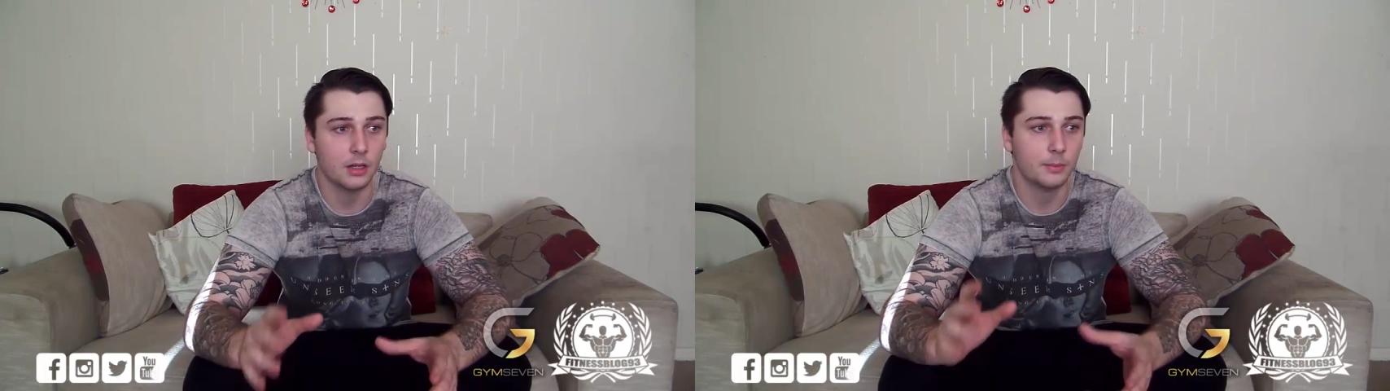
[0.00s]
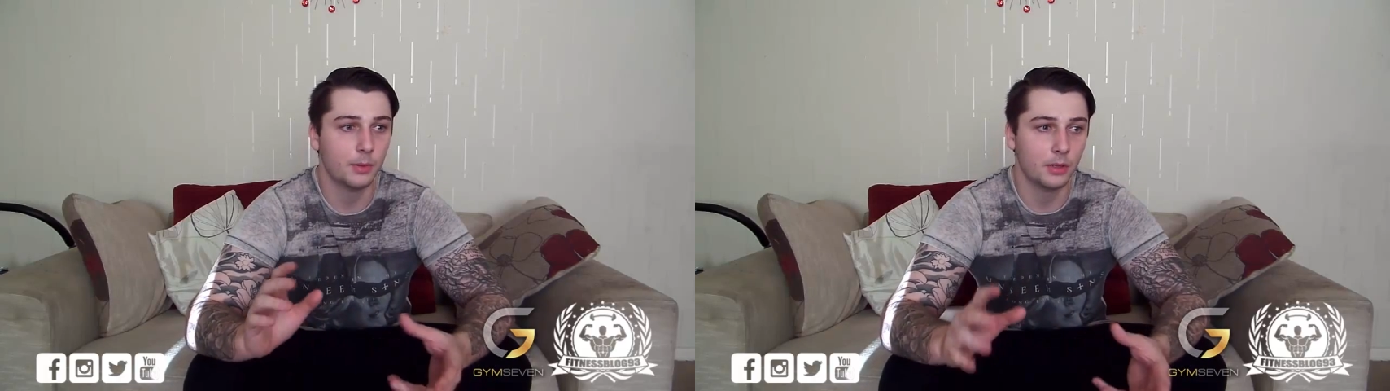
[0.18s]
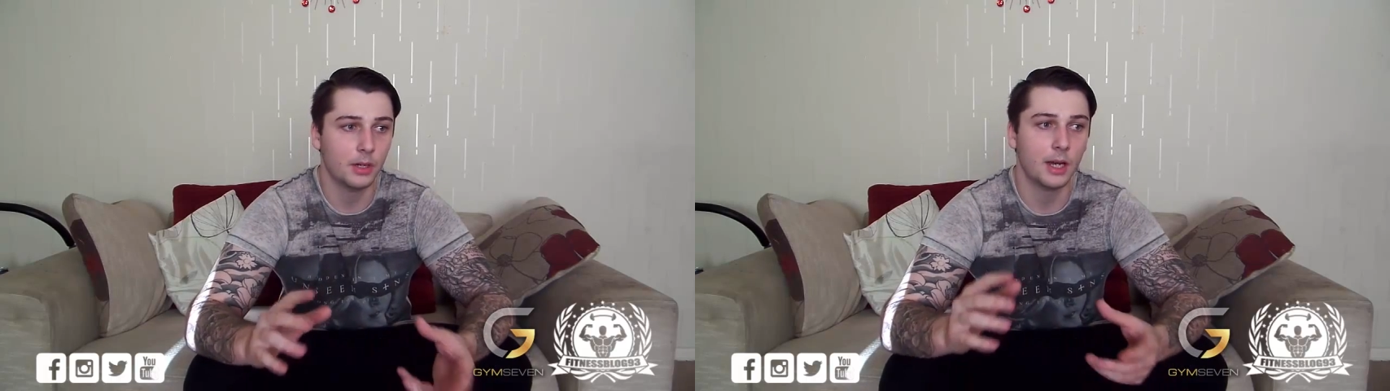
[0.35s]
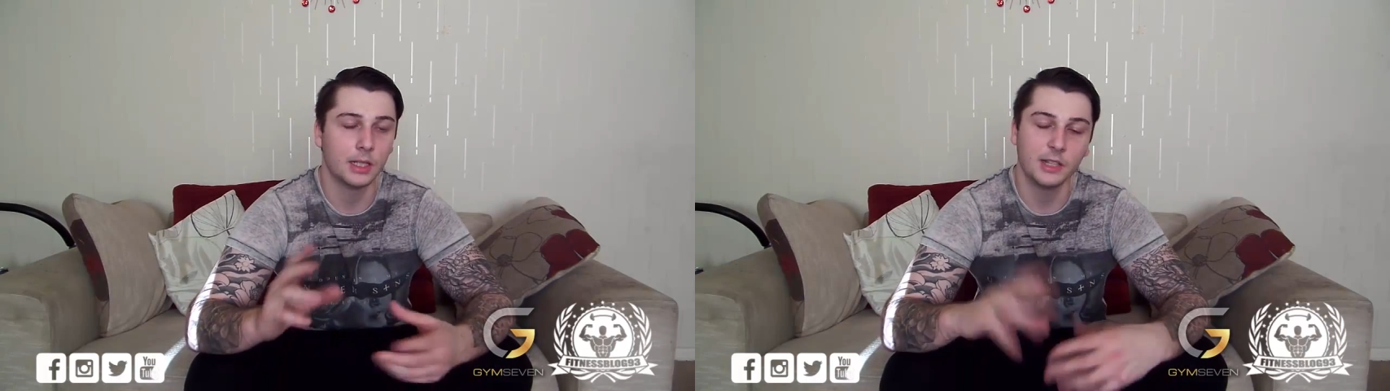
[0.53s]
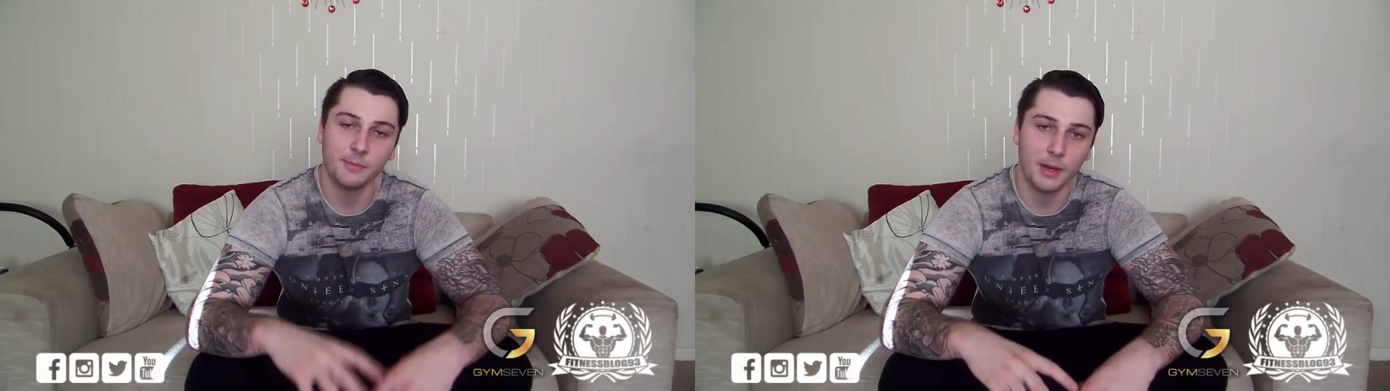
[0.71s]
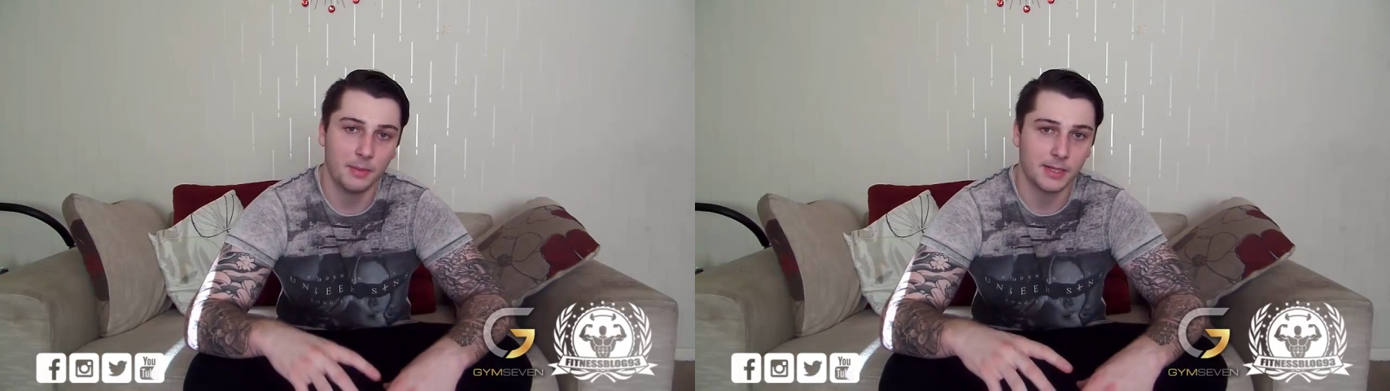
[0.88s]
but I
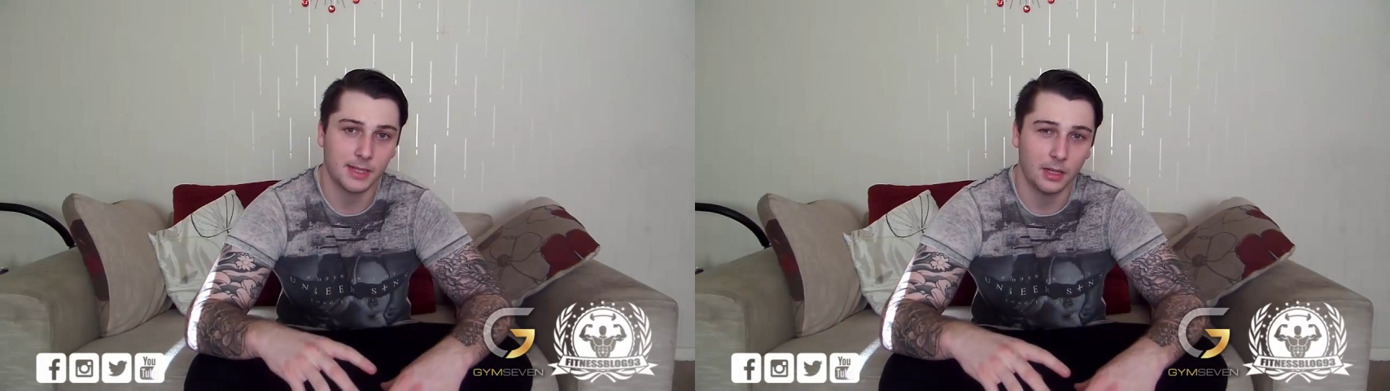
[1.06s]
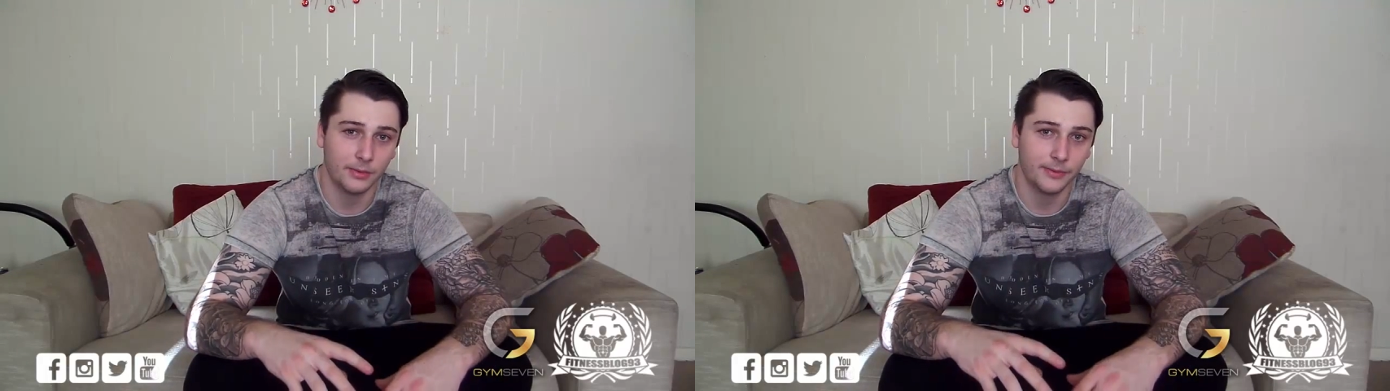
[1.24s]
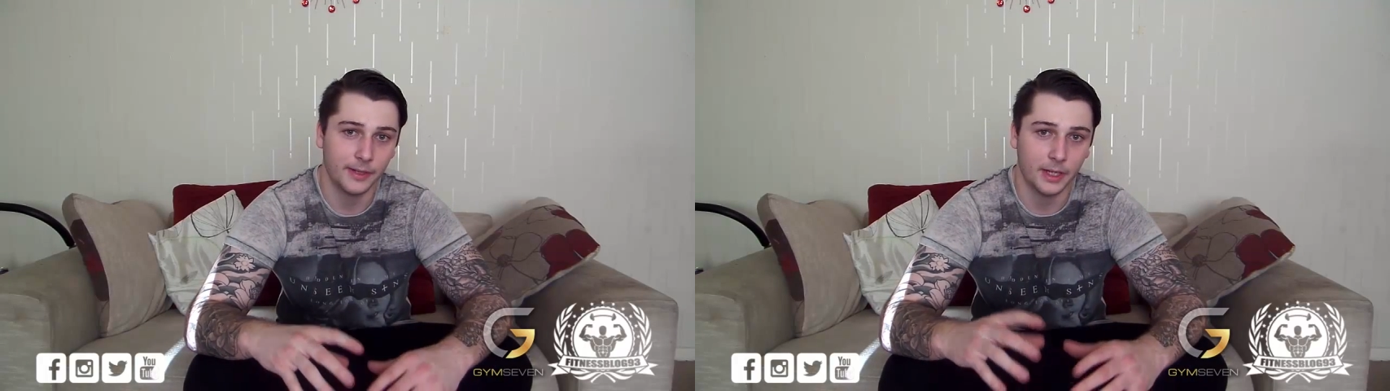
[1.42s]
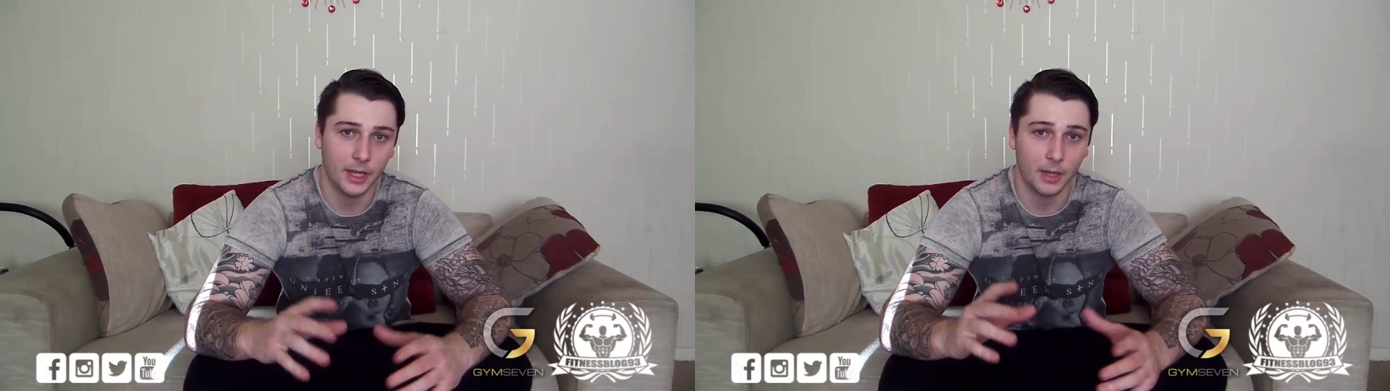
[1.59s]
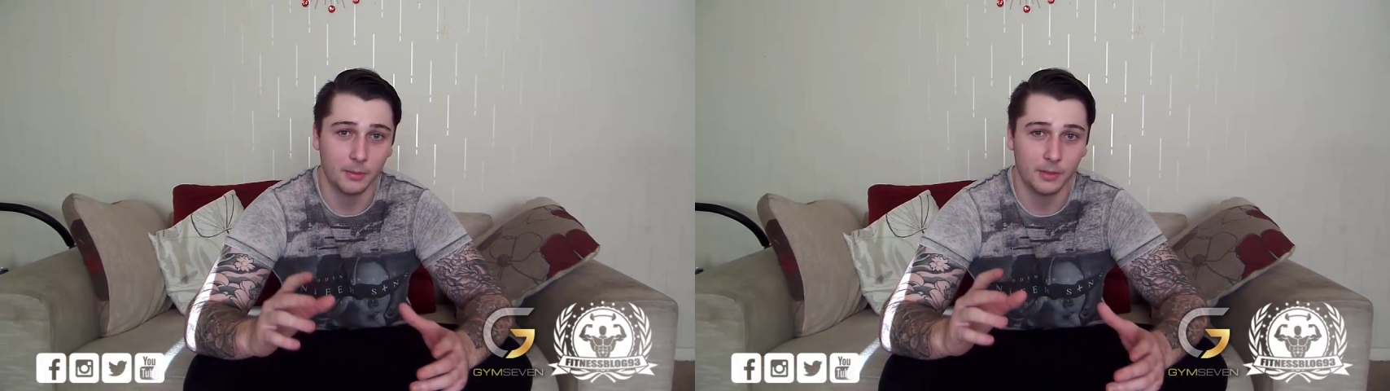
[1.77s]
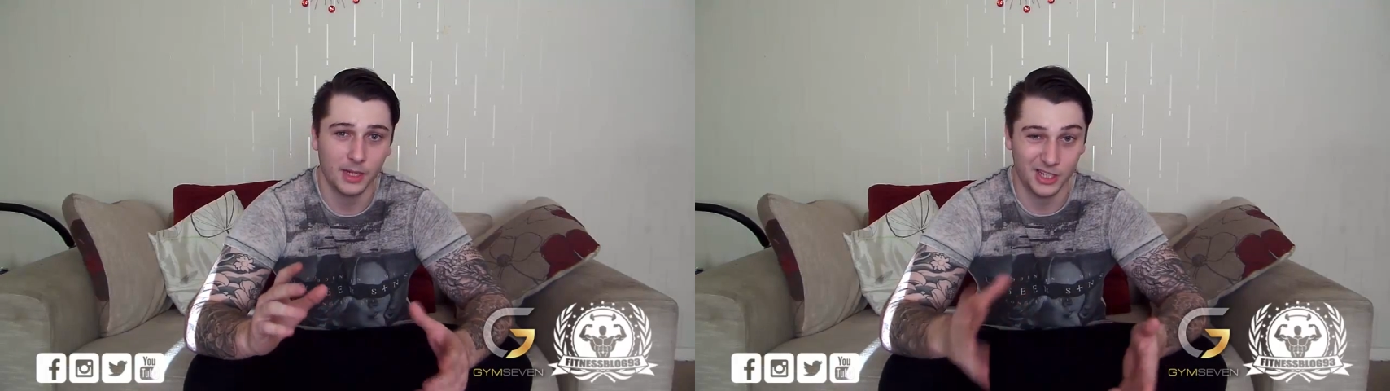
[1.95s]
live by myself
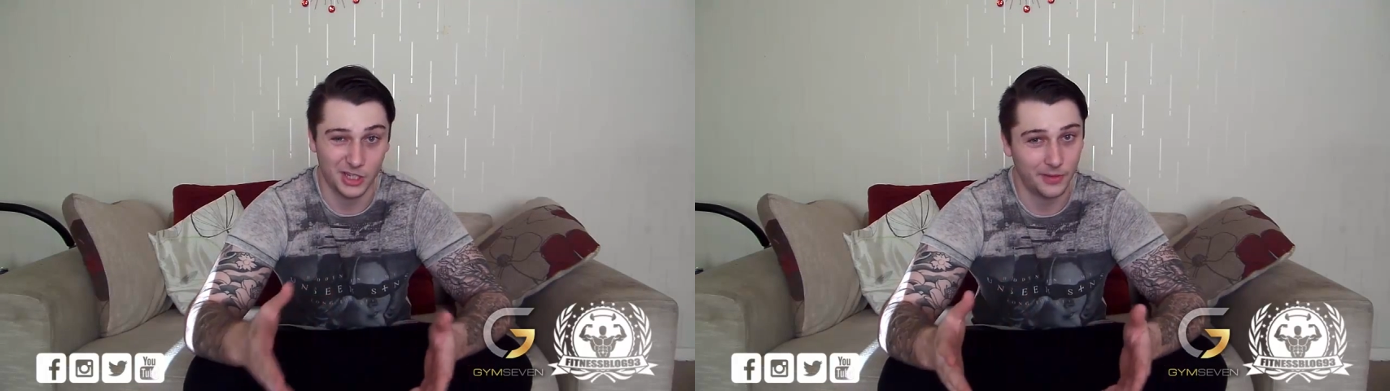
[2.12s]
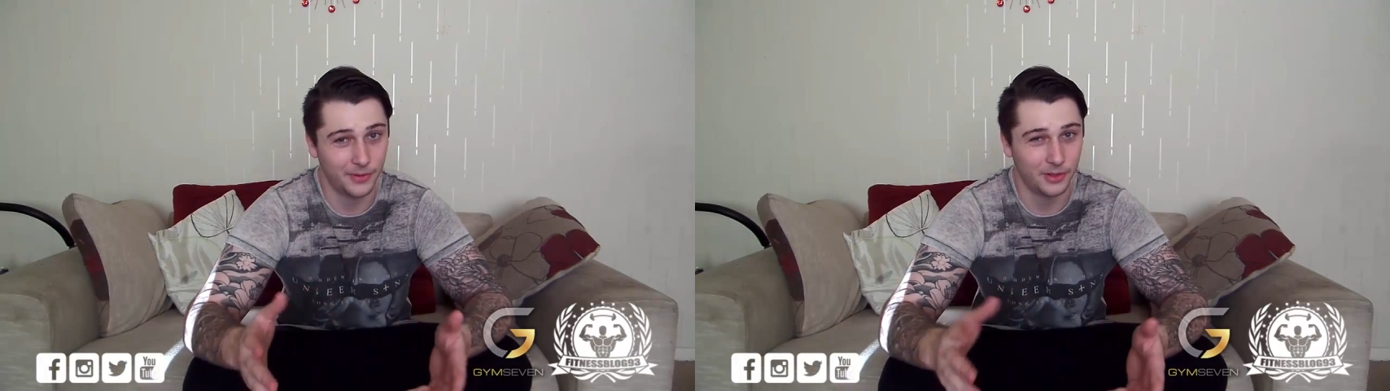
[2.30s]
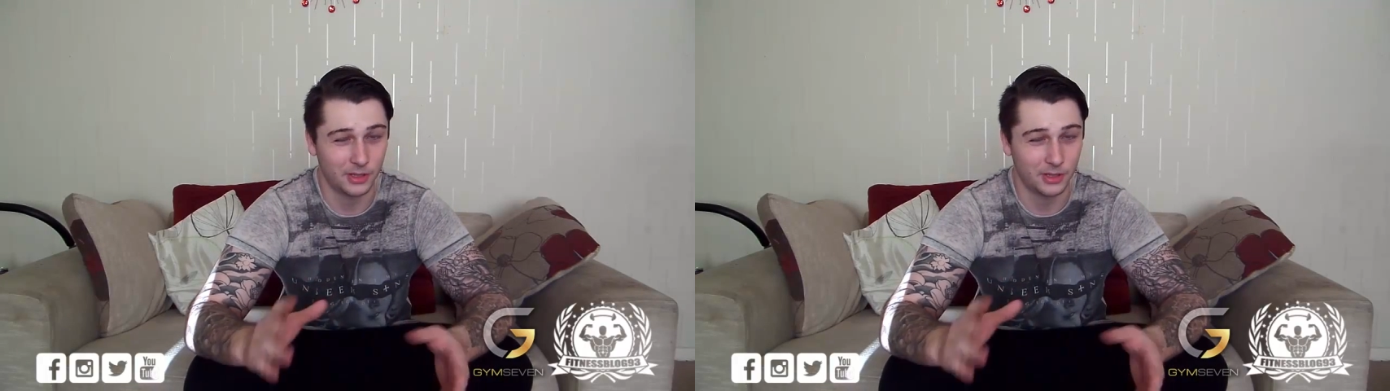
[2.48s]
in Sheffield.